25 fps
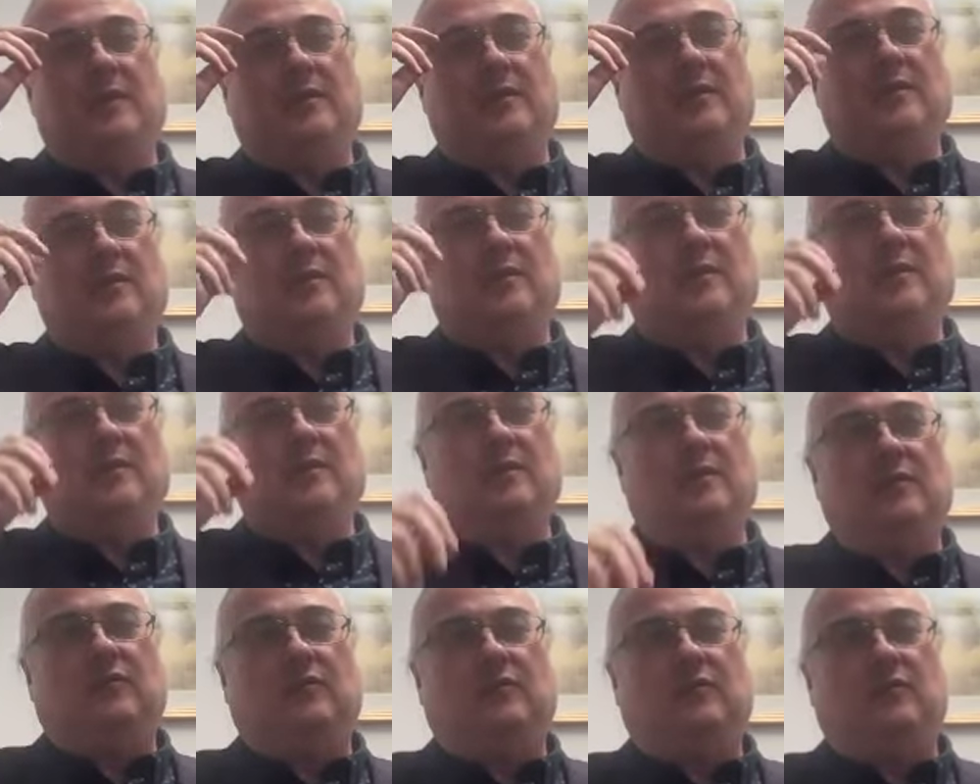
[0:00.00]
in
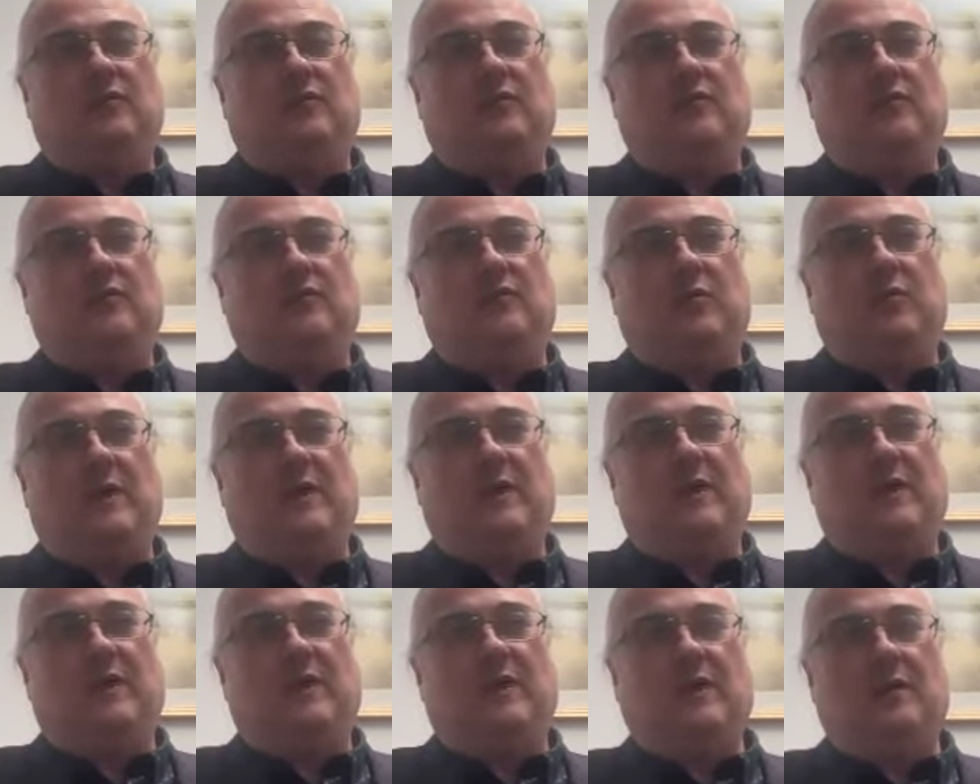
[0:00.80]

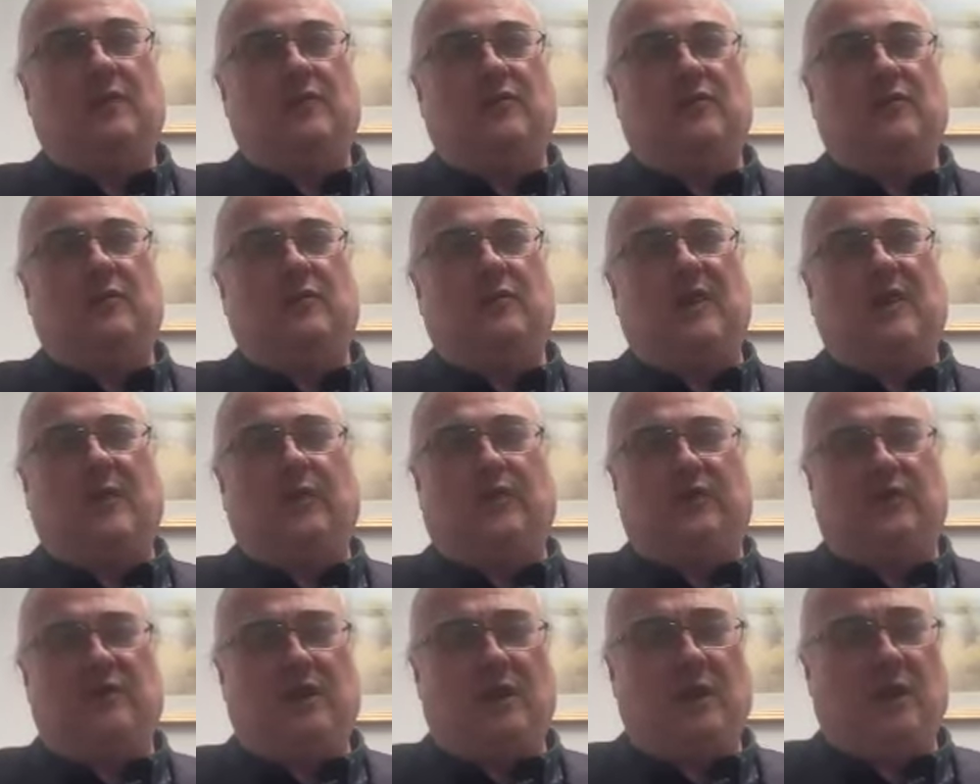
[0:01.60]

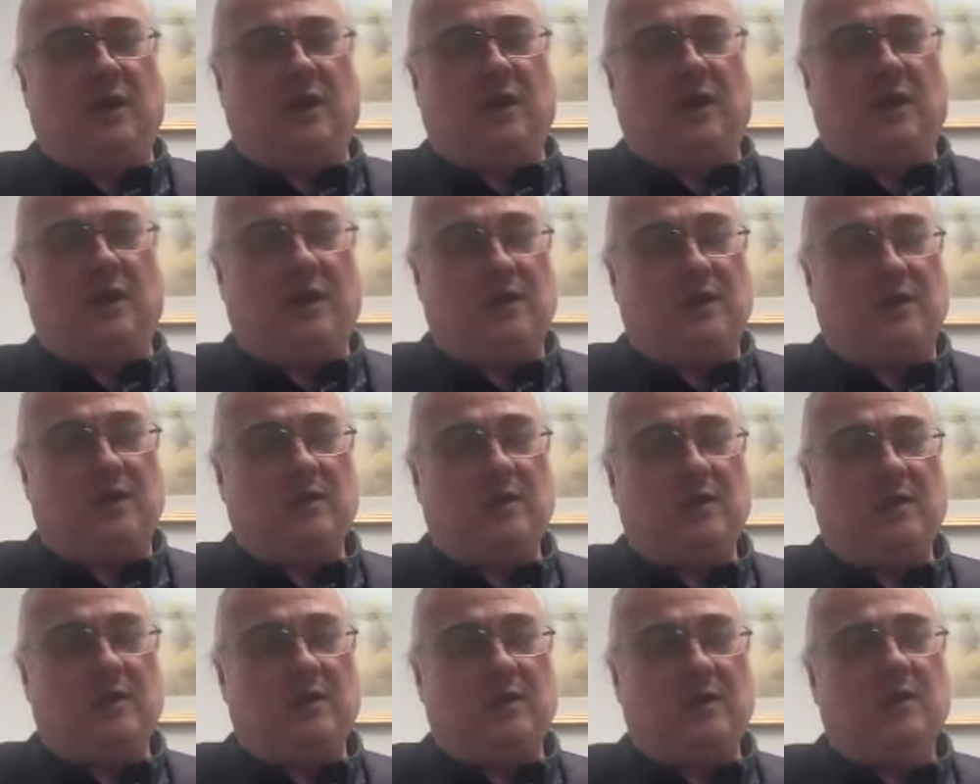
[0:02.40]

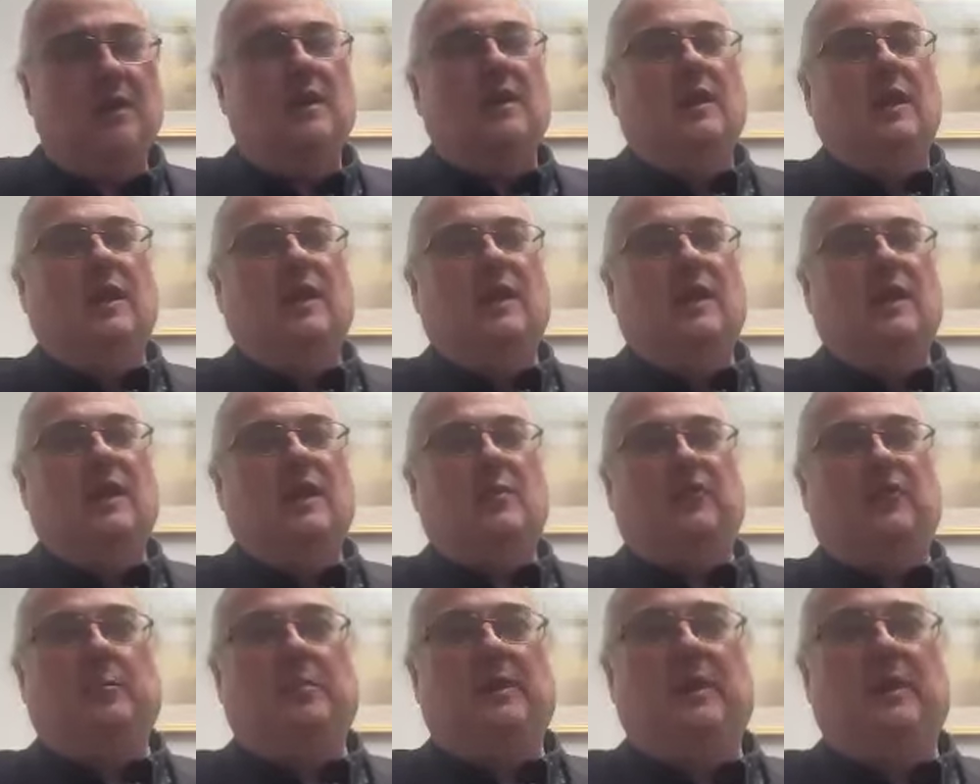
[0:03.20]
2009, and it was